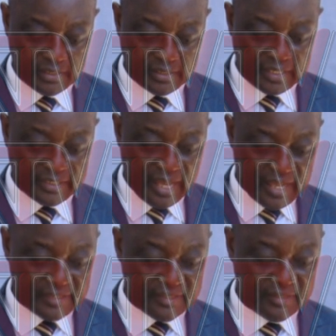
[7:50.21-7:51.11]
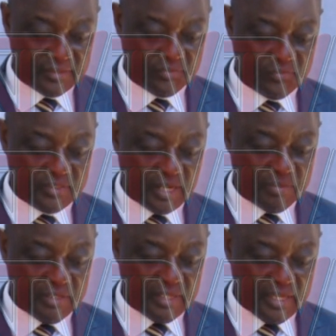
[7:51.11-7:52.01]
such as
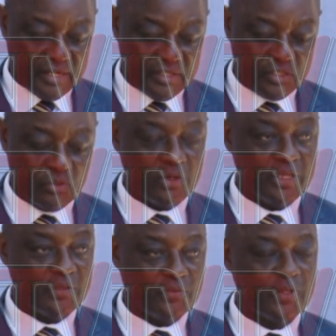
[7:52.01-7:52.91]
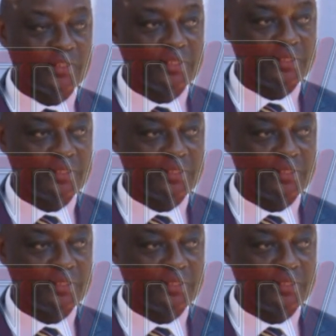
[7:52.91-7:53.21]
vitamin A-rich orange fresh,